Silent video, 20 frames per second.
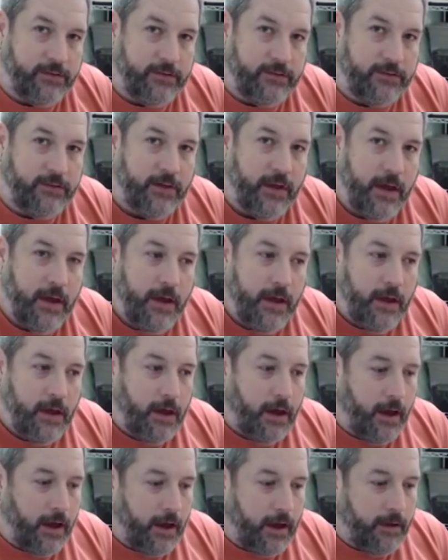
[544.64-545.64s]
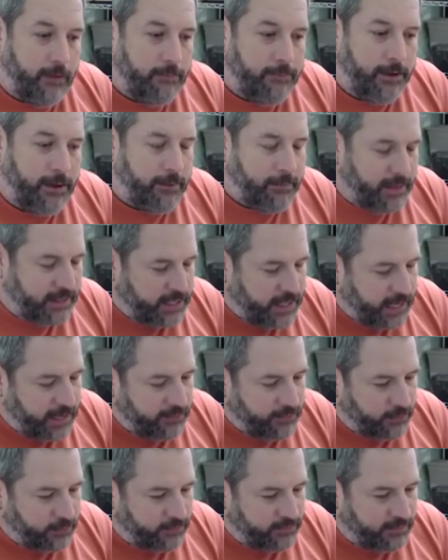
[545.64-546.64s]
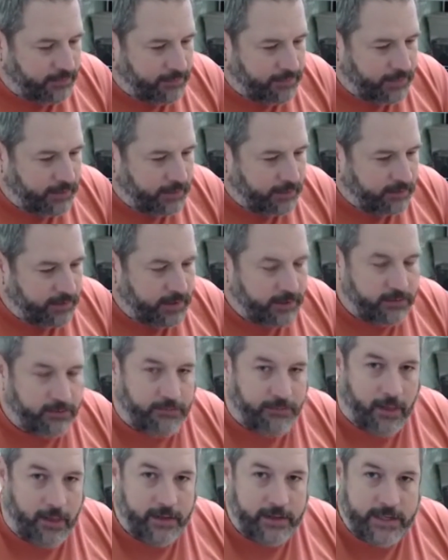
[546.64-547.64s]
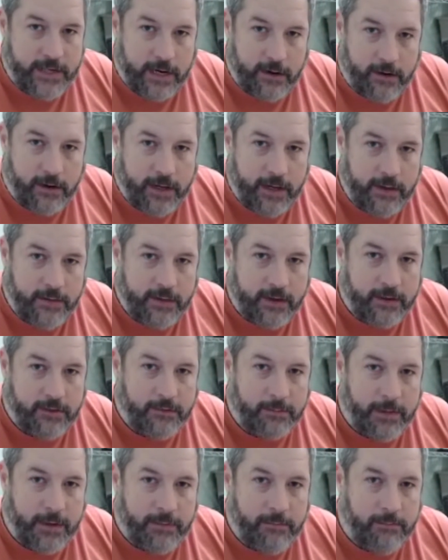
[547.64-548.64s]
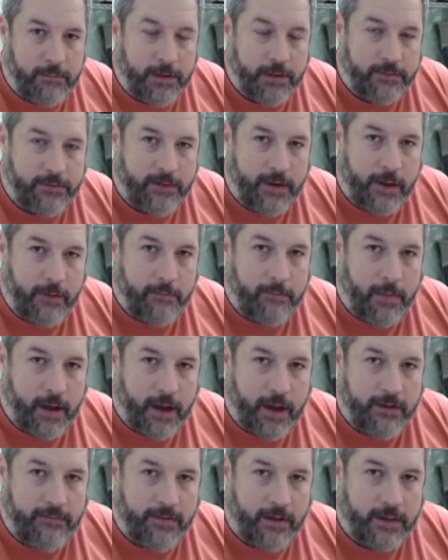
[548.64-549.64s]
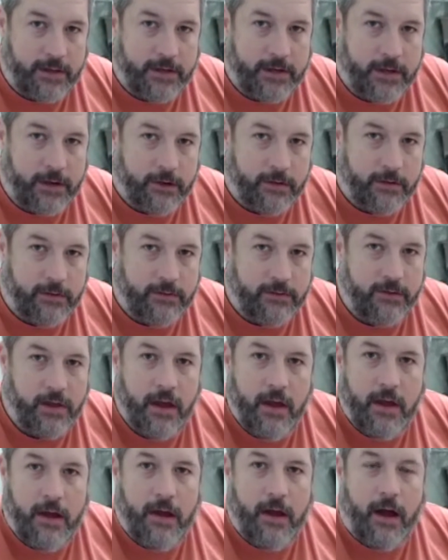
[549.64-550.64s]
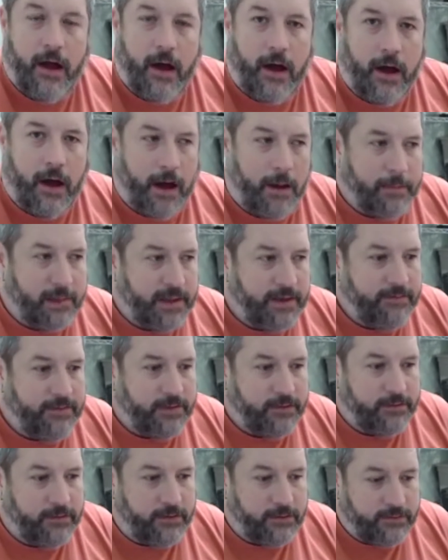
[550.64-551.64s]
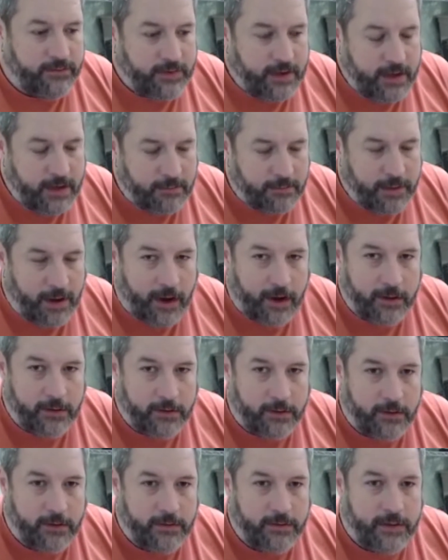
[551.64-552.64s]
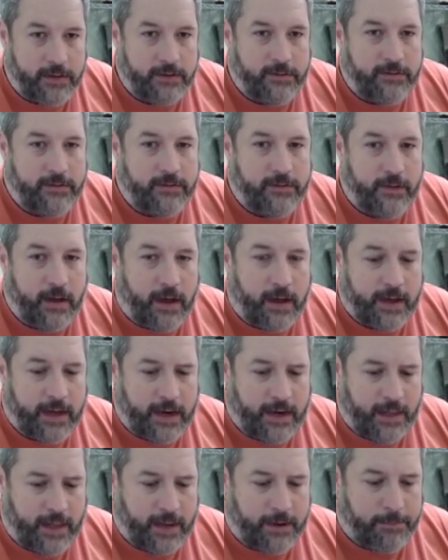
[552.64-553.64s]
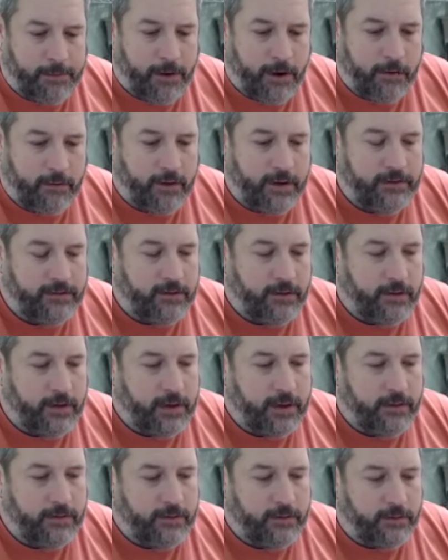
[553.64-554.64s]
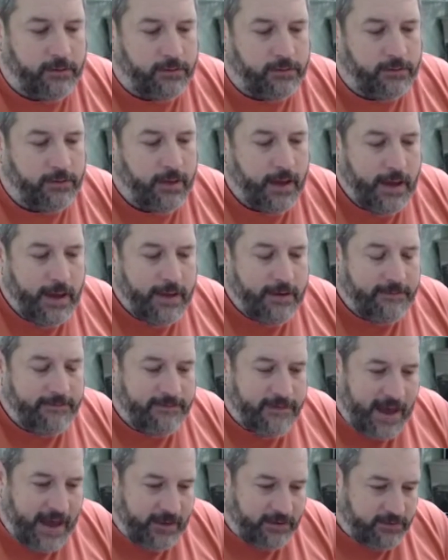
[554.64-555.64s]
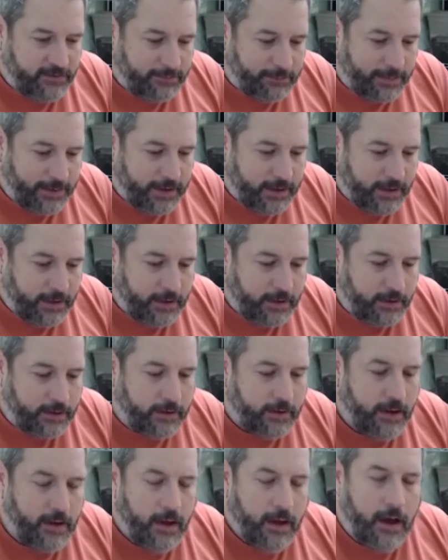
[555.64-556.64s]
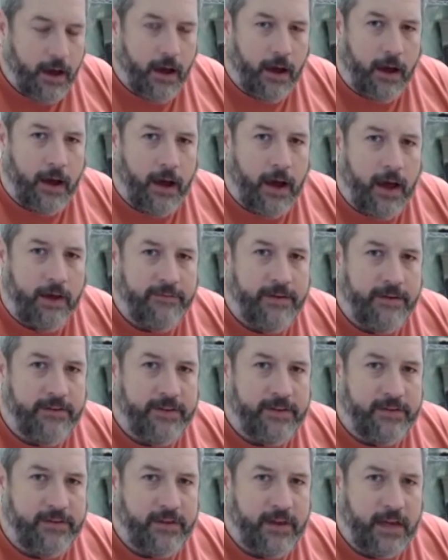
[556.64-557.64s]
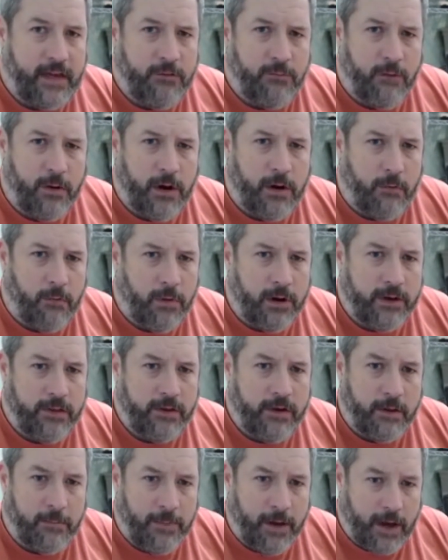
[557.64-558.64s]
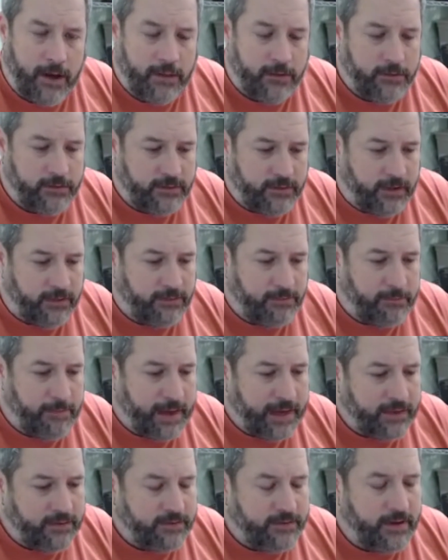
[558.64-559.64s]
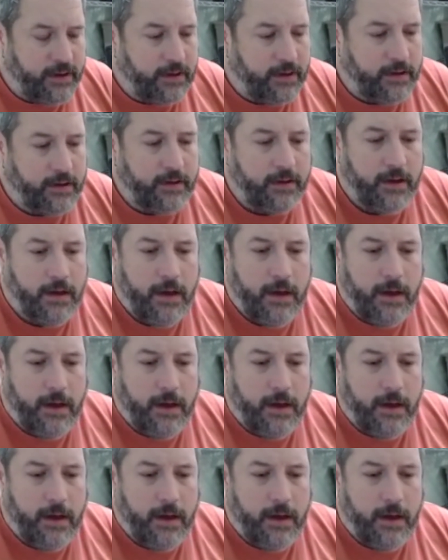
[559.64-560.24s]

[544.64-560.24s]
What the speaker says: is pretty much either something that is voluntary, that has been built up by volunteers. I believe there's a C compiler that's got a lot of progress on it. There's FastSpin. I've even seen where one of the compilers does BASIC.